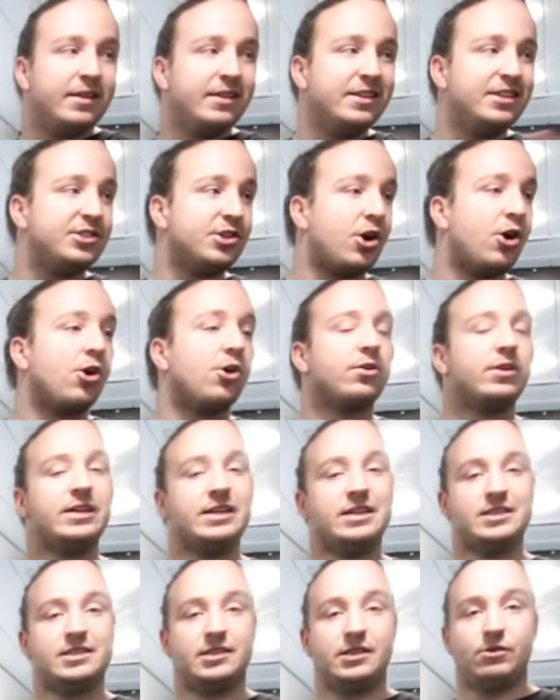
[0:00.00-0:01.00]
These are
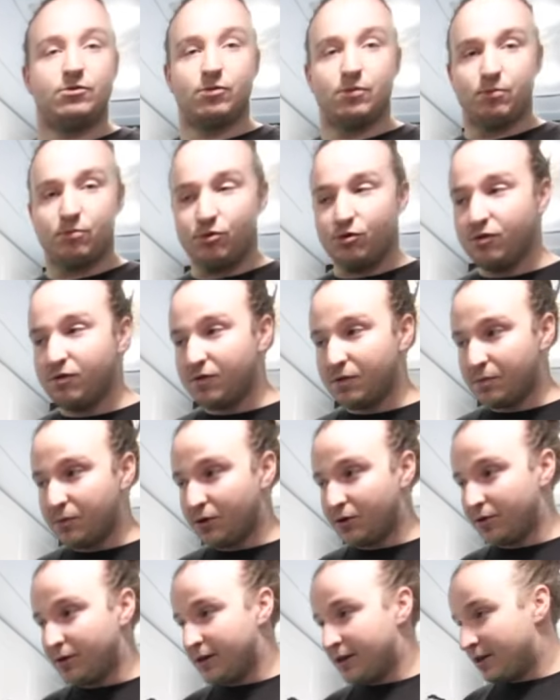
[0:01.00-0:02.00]
easily
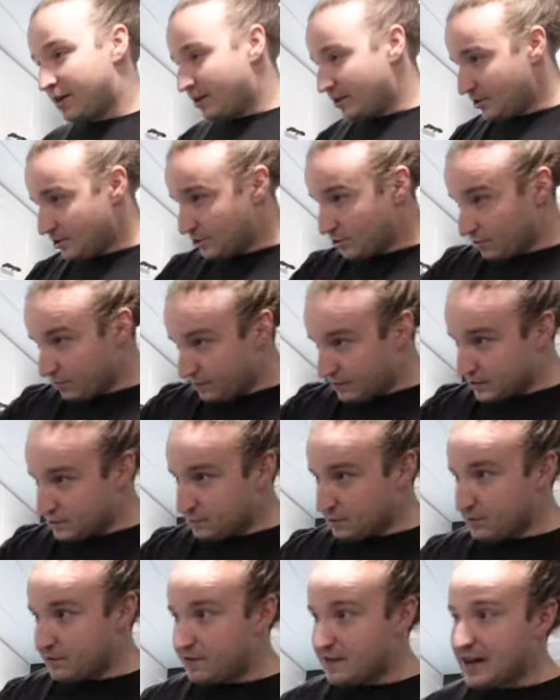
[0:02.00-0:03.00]
removable. There's no
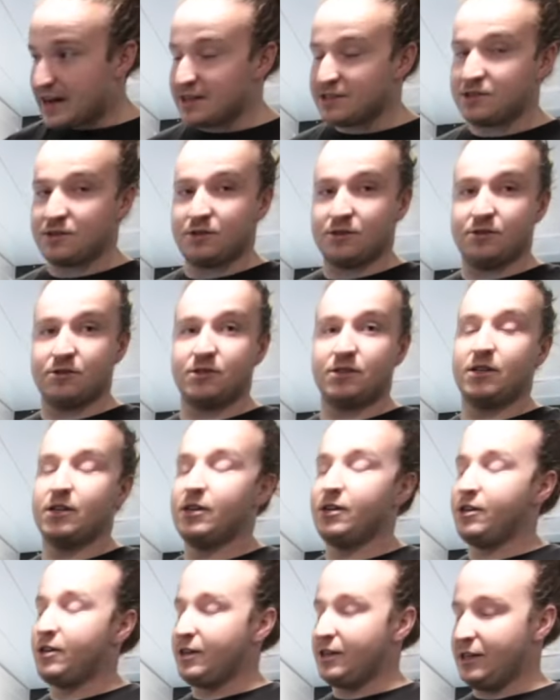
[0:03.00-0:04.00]
visible fasteners.
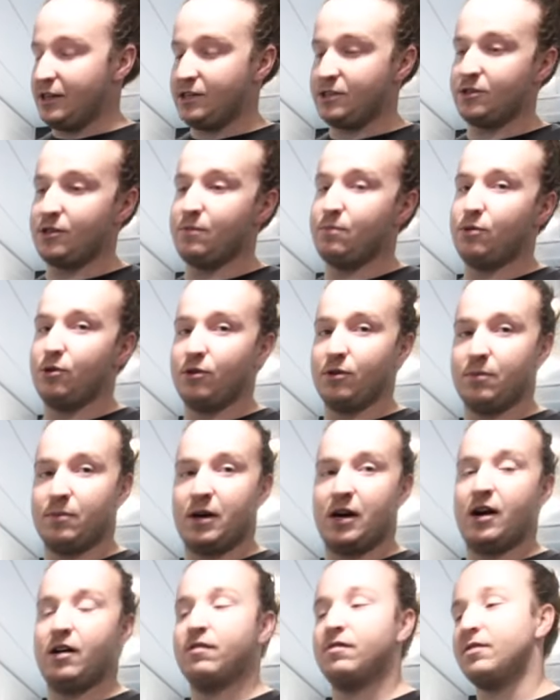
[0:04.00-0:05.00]
You can easily pull them
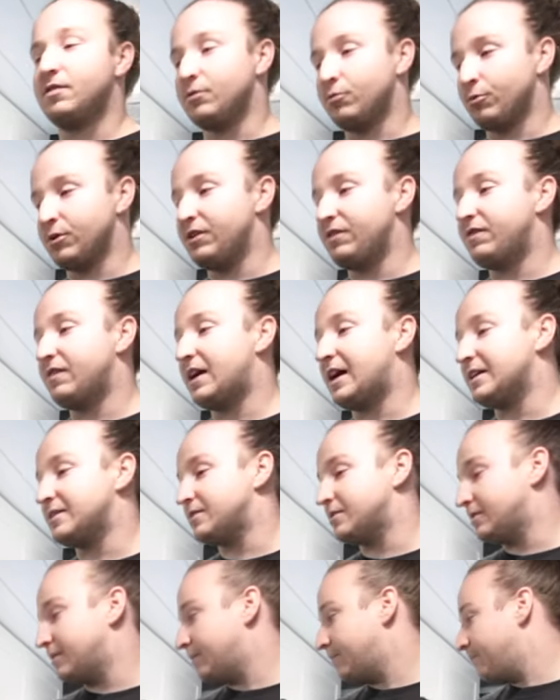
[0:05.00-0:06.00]
off,
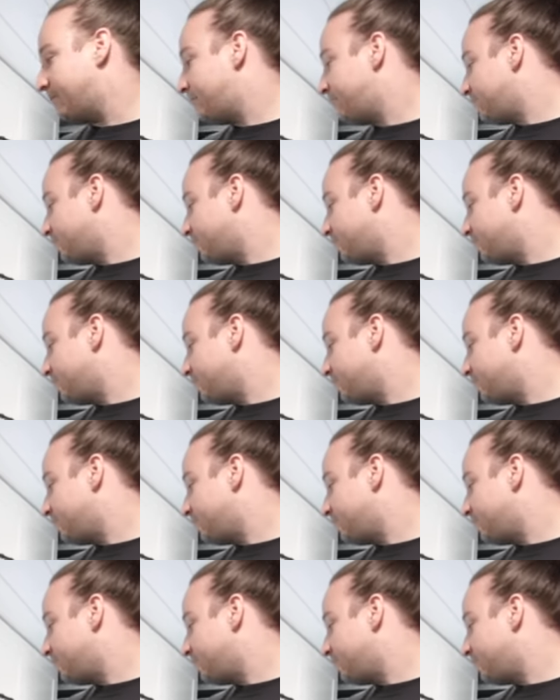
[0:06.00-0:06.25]
refasten them.